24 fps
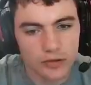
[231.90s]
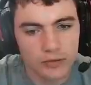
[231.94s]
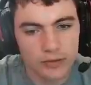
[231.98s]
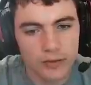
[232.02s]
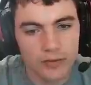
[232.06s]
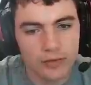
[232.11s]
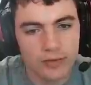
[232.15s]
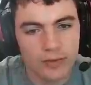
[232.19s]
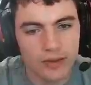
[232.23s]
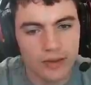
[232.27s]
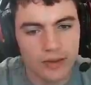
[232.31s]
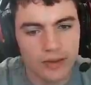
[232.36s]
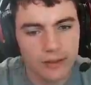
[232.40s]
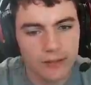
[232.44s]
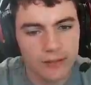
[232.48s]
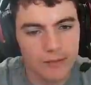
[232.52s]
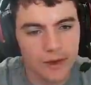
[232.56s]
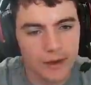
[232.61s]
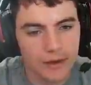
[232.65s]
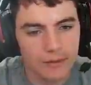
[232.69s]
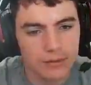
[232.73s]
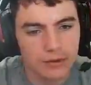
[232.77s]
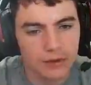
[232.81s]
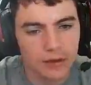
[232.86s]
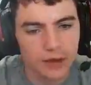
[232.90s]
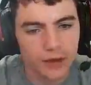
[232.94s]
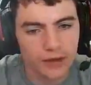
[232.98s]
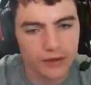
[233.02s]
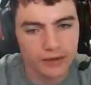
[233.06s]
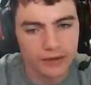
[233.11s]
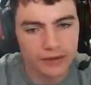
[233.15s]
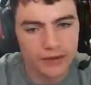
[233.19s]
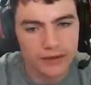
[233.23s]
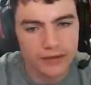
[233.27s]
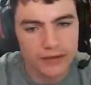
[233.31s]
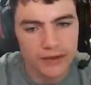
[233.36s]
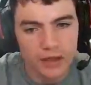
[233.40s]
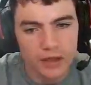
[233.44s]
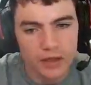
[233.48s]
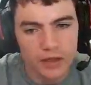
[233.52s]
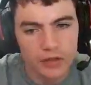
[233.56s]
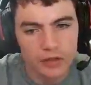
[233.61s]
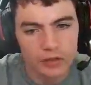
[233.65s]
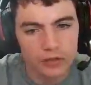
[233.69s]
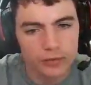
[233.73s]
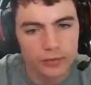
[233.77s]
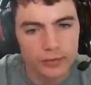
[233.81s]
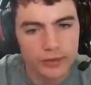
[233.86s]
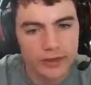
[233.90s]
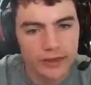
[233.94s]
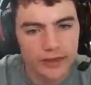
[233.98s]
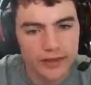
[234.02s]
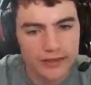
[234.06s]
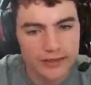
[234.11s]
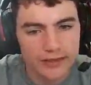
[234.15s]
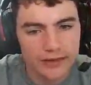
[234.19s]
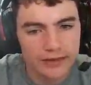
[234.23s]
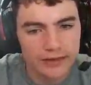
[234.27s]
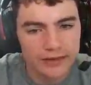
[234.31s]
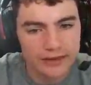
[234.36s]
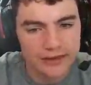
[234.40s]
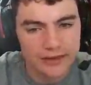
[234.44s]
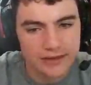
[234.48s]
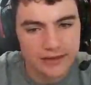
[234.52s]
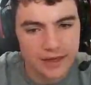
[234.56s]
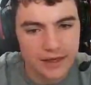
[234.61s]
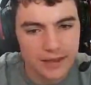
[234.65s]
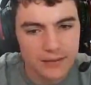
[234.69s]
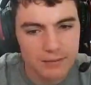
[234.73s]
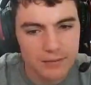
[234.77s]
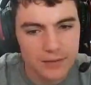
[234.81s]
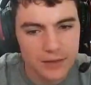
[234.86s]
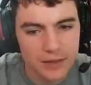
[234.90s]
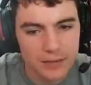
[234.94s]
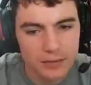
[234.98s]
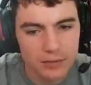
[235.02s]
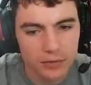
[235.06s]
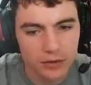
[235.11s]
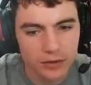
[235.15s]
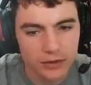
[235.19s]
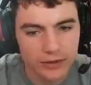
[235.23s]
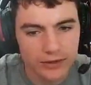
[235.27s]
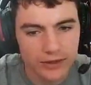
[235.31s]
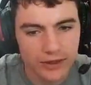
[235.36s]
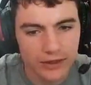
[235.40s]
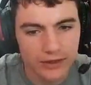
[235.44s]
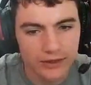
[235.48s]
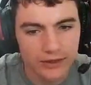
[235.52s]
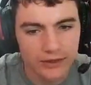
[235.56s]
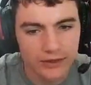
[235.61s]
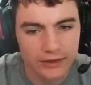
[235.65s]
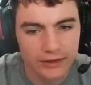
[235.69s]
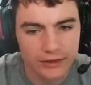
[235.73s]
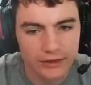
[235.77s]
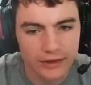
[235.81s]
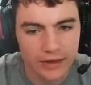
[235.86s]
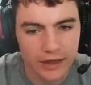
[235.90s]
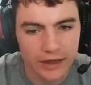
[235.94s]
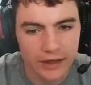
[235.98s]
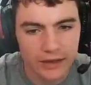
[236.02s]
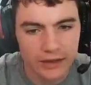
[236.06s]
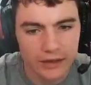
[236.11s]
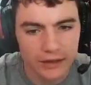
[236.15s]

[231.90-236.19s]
to be playing a map like this, you want to be hitting the same people again and again.